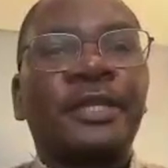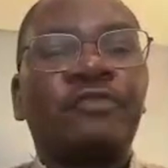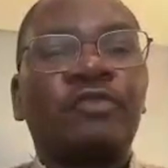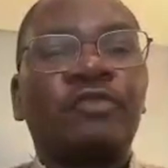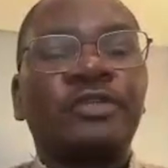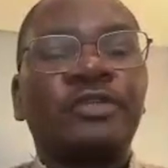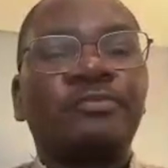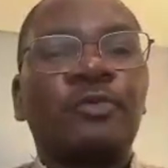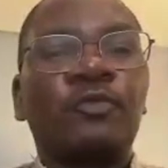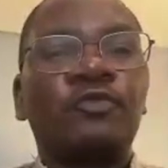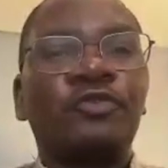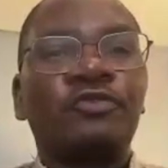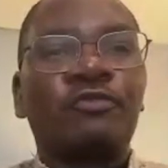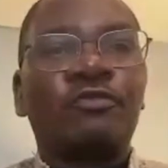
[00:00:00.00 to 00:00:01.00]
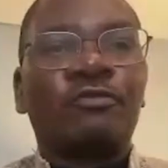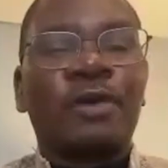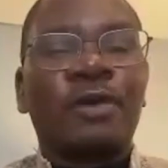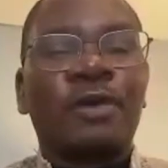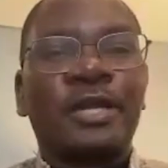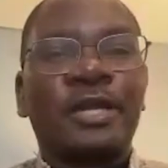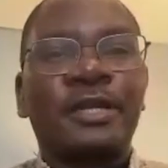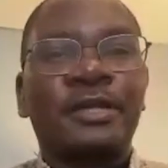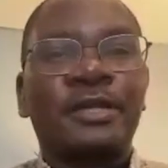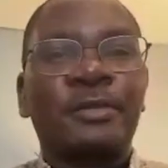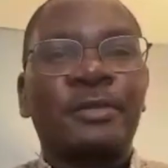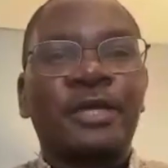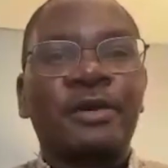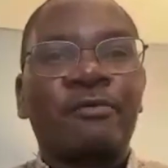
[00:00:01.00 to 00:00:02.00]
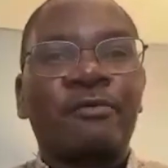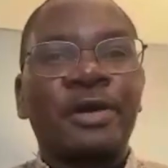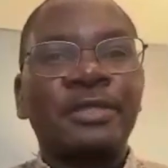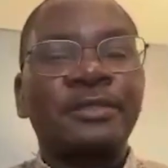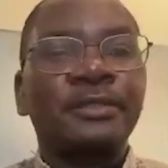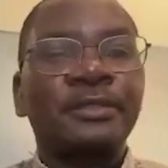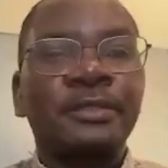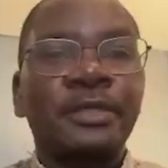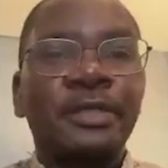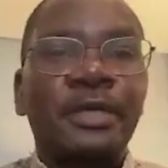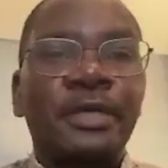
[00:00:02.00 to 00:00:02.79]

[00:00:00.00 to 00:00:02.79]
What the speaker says: then it was moved to 100 megawatts.